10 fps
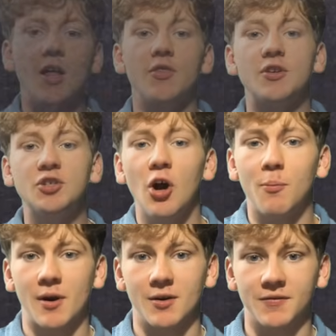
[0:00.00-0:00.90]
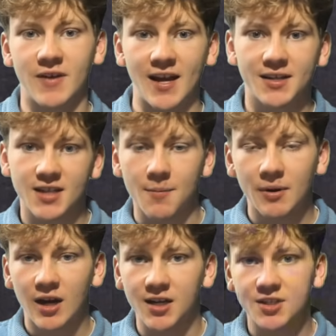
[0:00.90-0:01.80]
The Doppler effect
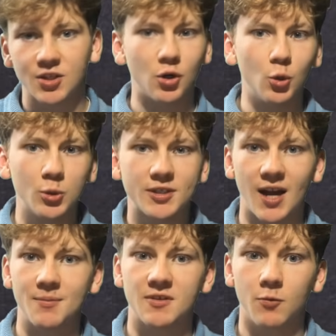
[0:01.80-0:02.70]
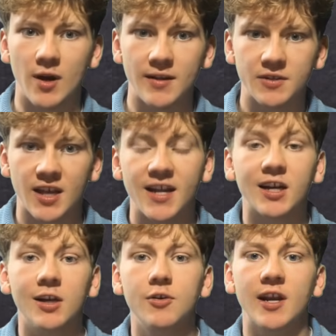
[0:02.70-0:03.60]
applies to all types of waves,
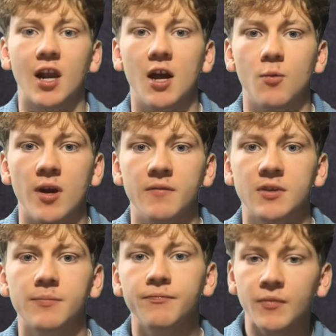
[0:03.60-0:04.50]
including light waves.